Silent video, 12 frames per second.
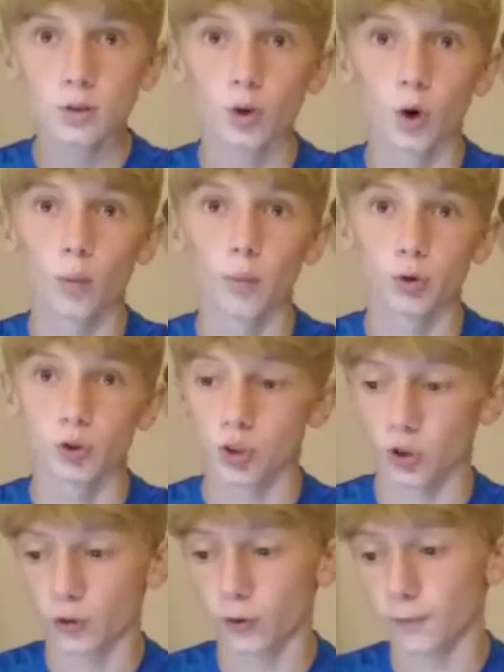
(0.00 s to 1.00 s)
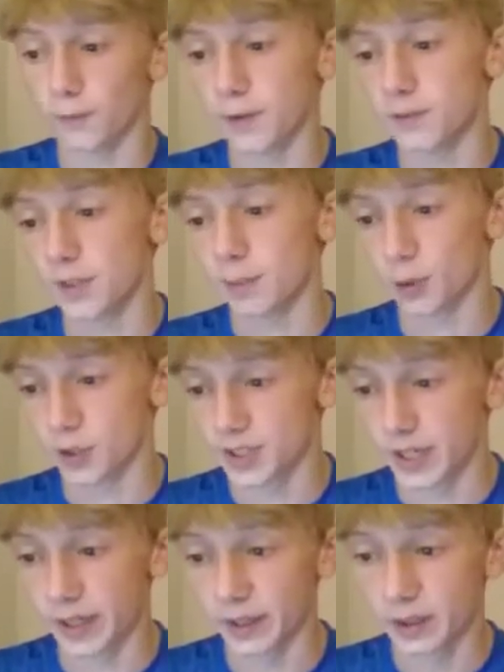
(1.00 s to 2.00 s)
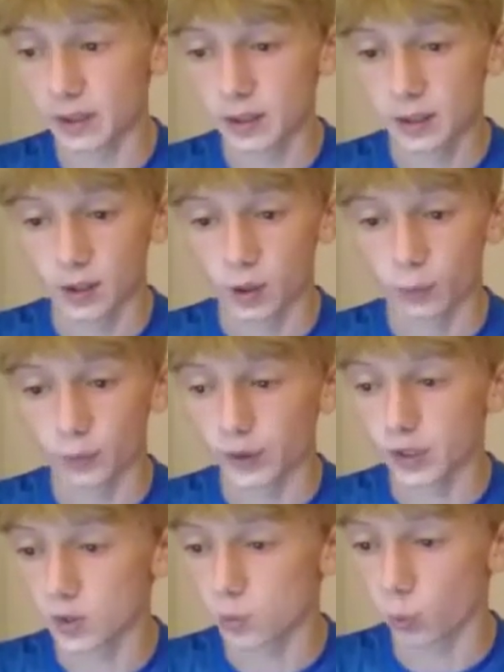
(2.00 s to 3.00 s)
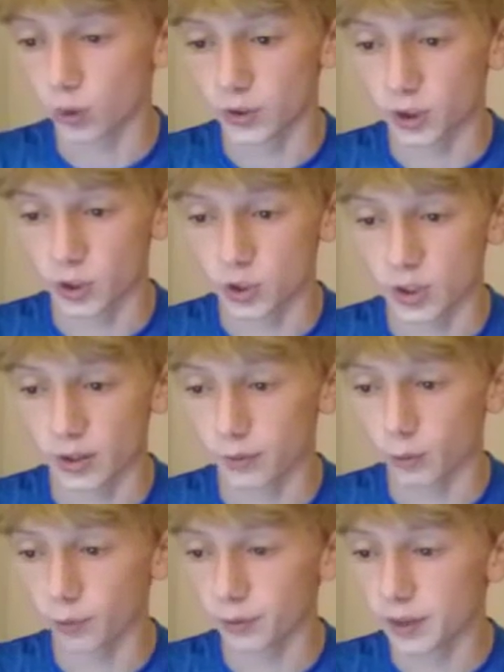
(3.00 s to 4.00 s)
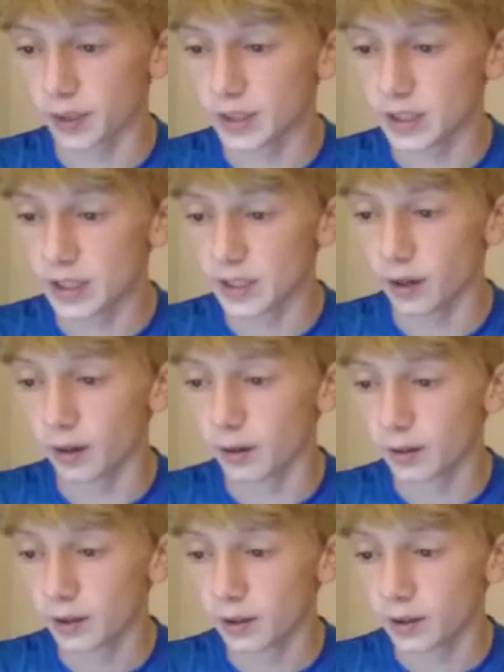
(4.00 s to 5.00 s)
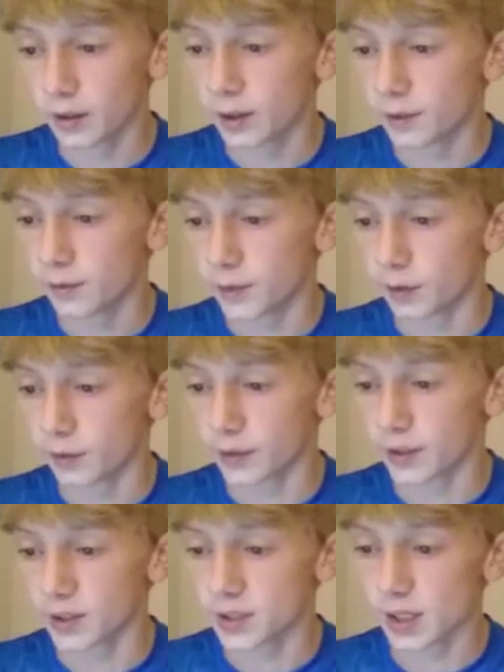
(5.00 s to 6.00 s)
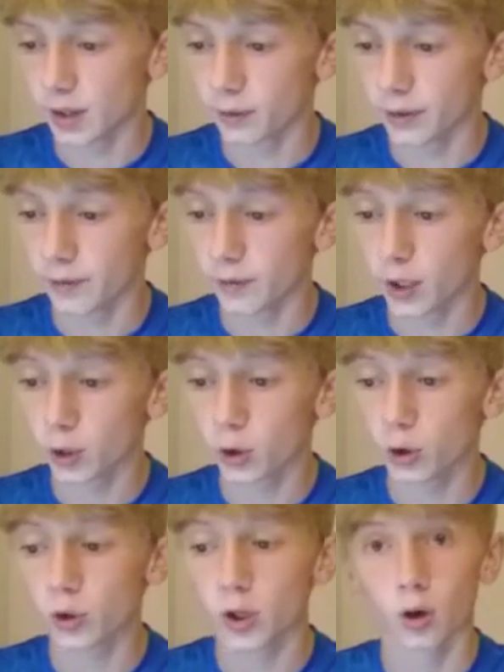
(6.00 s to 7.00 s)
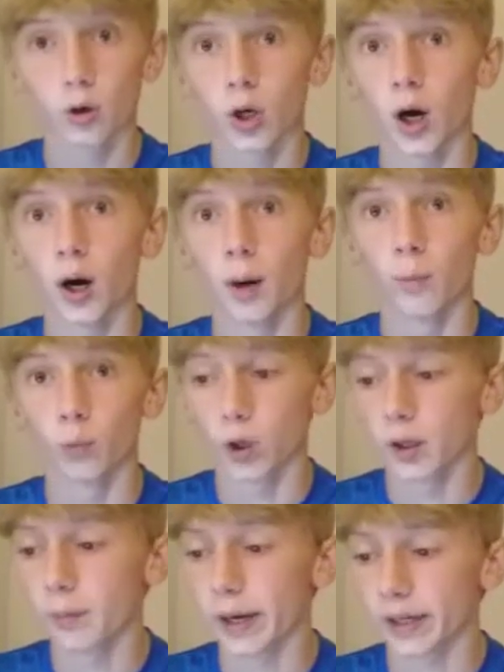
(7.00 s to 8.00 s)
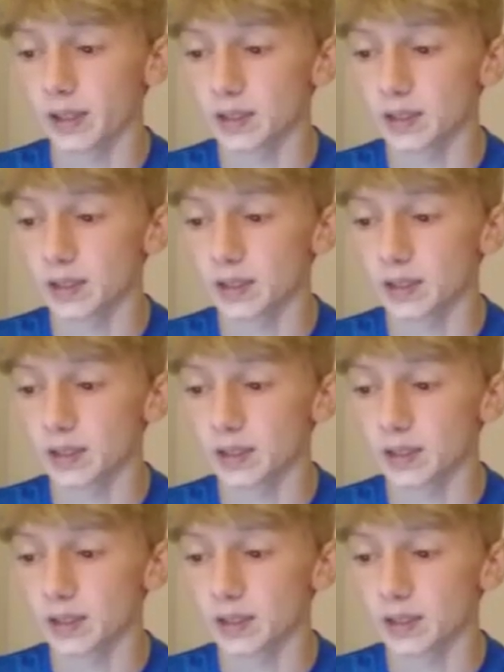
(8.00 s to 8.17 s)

almost under 50%. Only gets 1 touchdown. They're really going to need to figure things out. They've got a good running back in